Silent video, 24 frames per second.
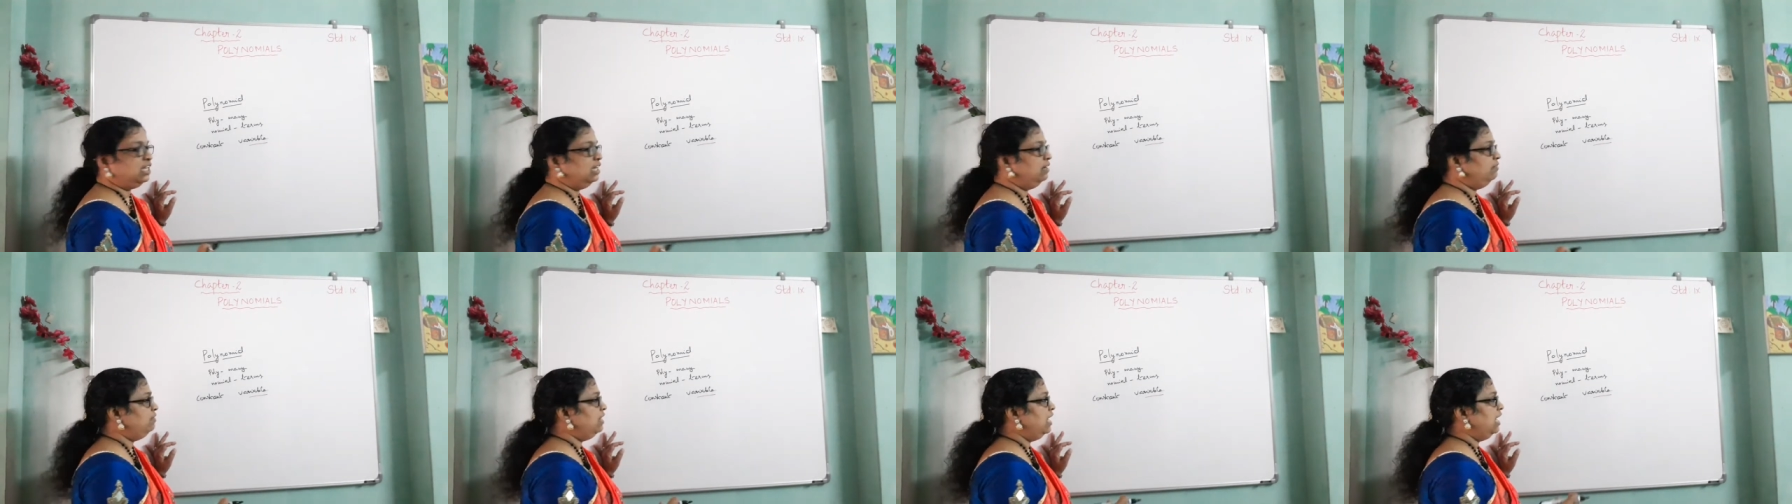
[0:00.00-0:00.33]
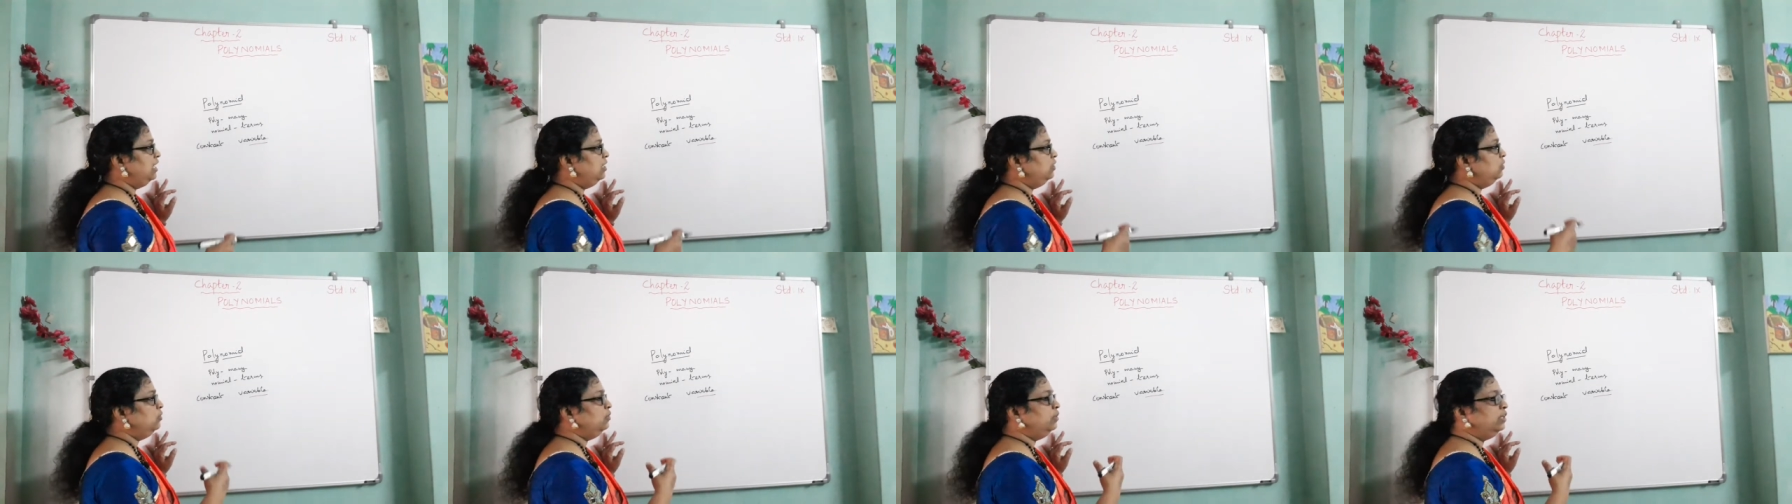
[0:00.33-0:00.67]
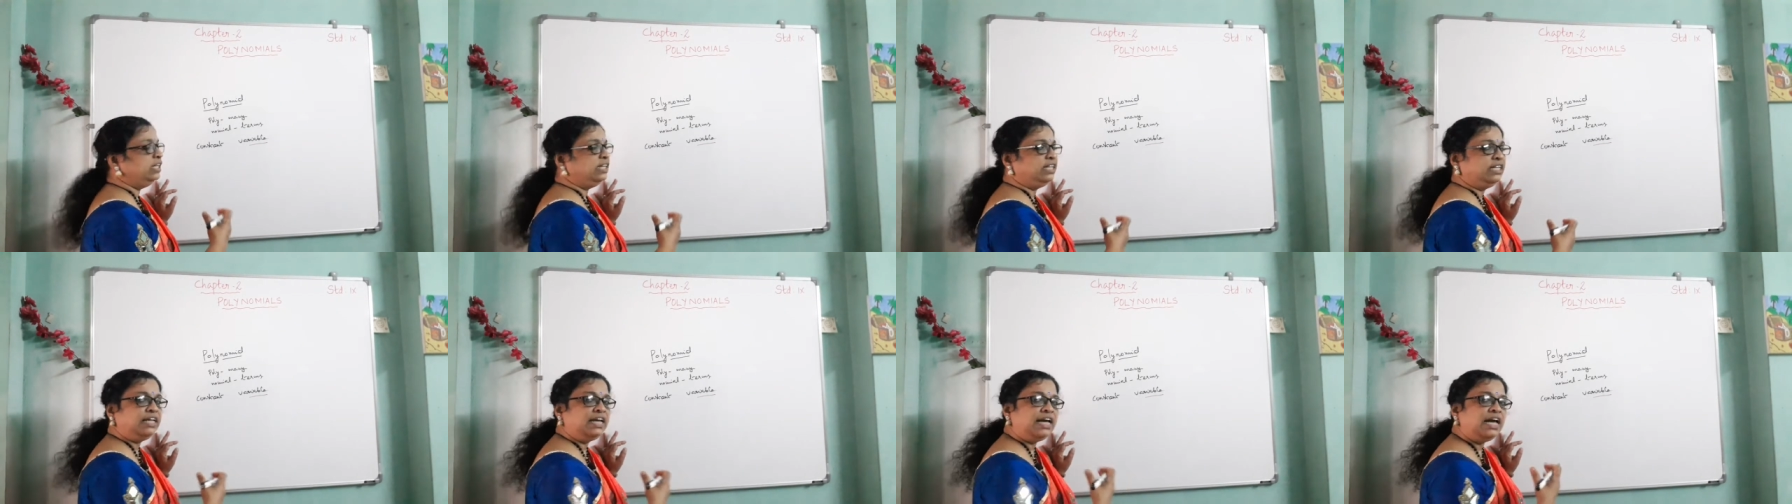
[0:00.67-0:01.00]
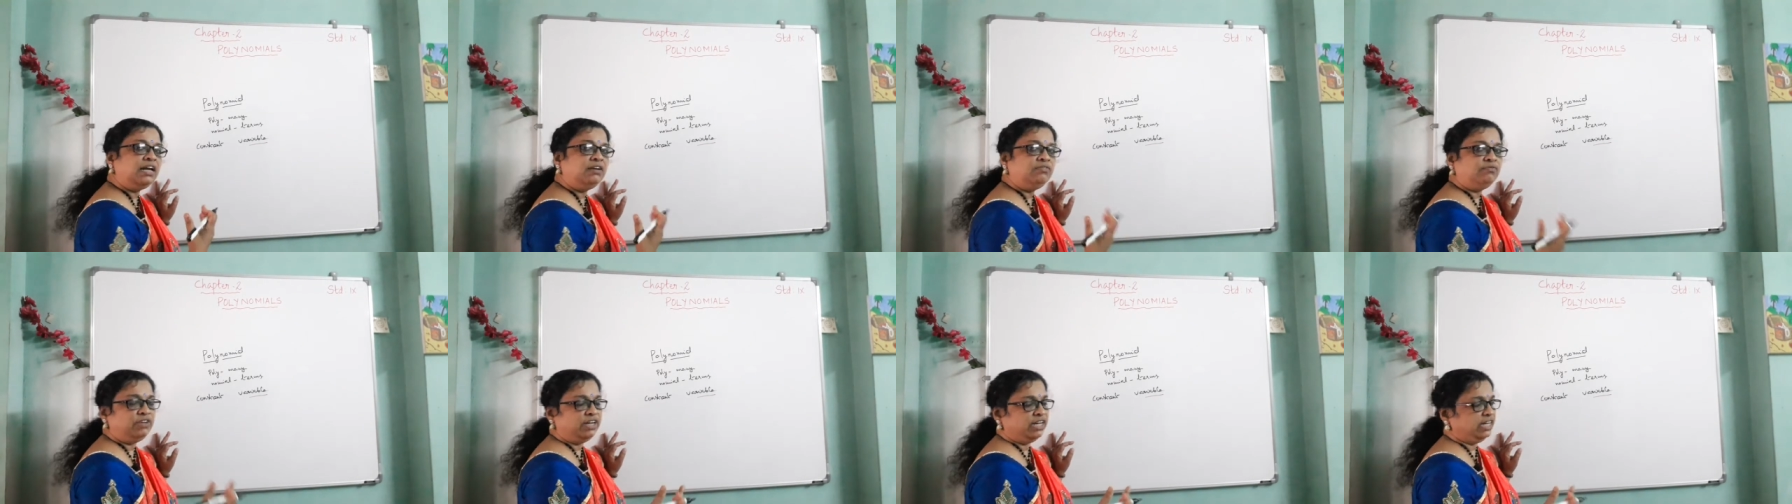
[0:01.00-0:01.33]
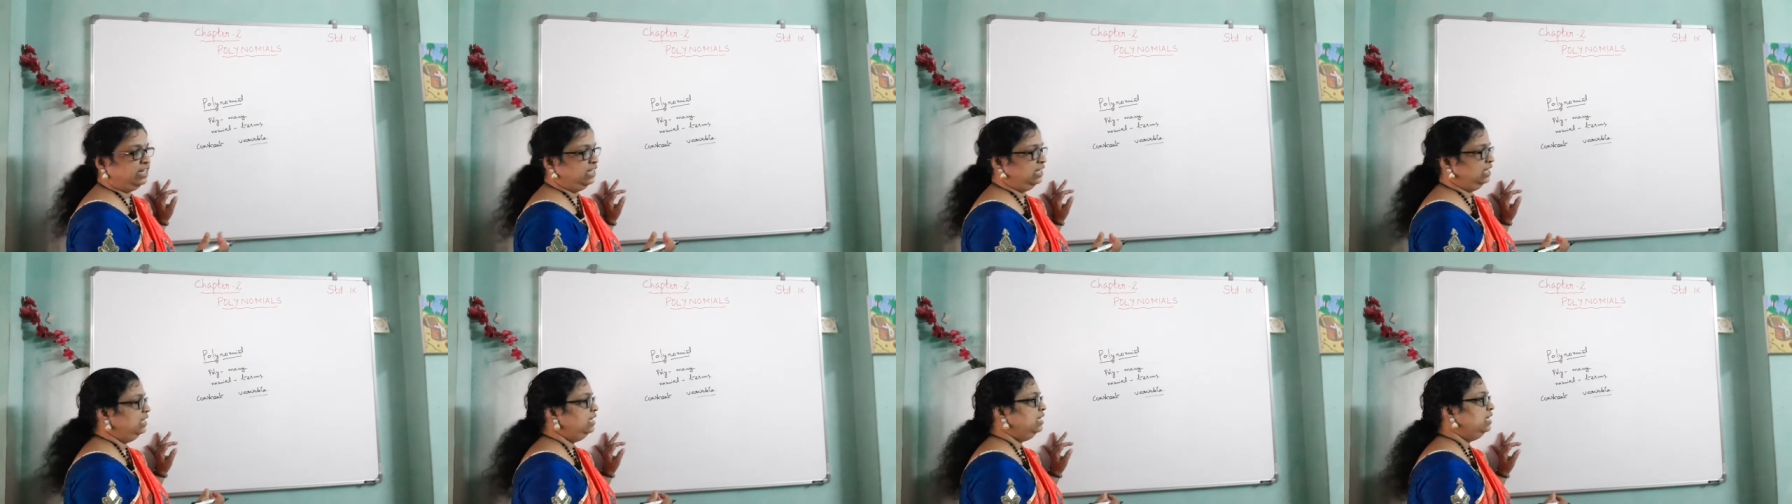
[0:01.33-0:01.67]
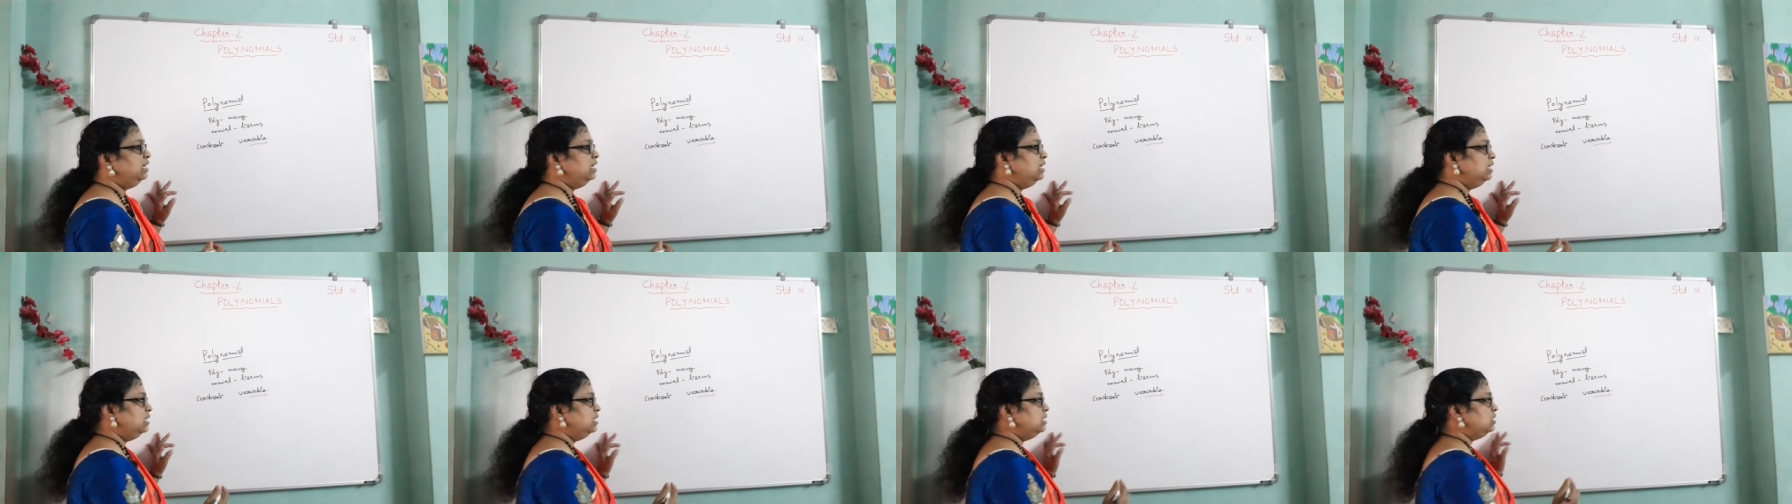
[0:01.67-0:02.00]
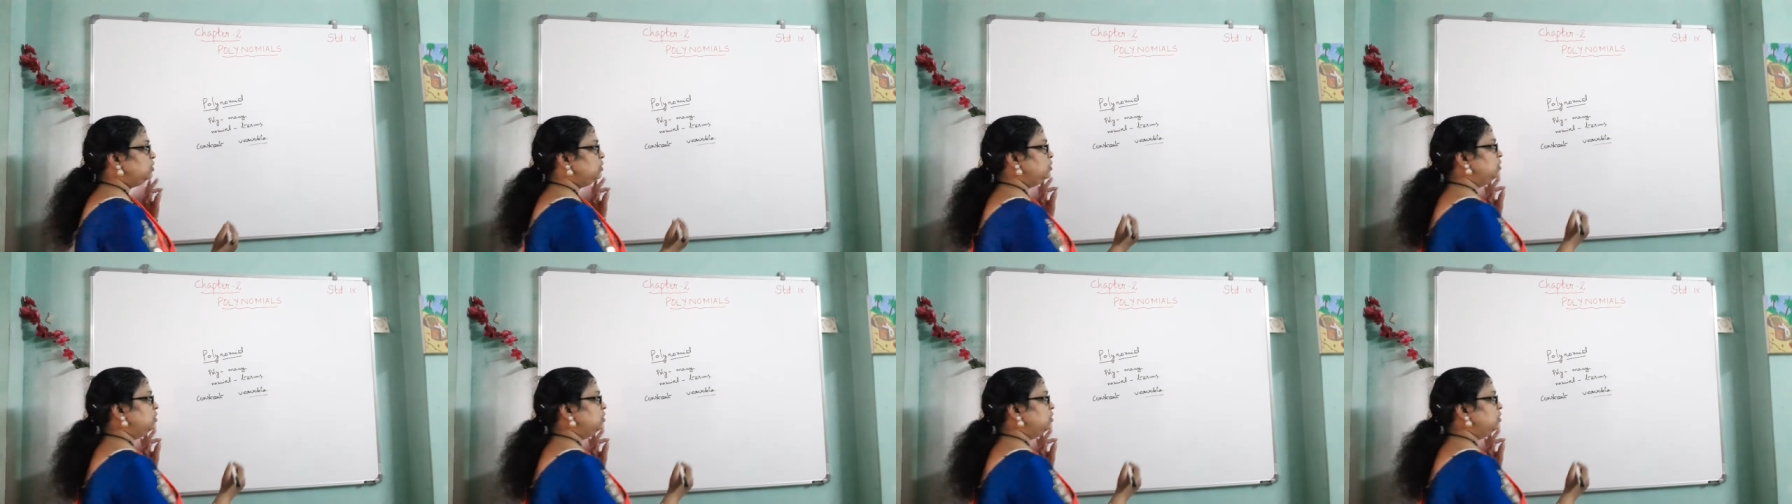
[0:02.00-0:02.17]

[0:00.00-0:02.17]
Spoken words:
value, it can vary. So